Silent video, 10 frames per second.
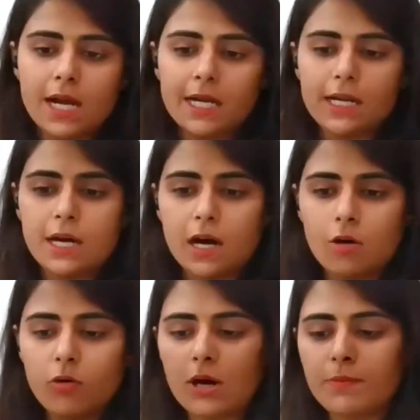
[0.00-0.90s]
and
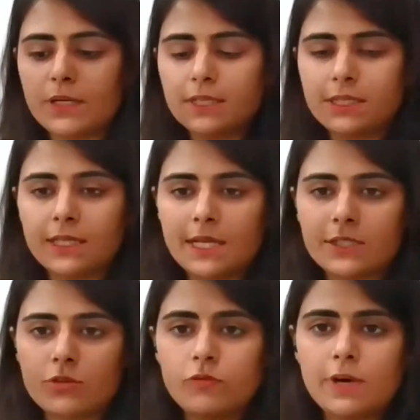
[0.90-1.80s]
how a person
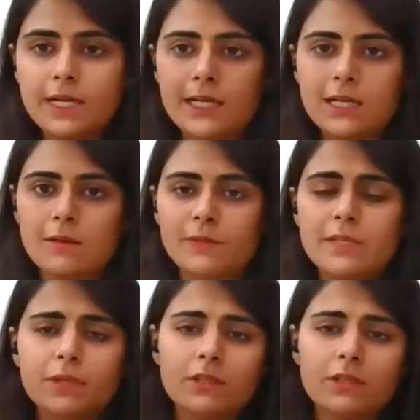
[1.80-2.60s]
has to file a complaint,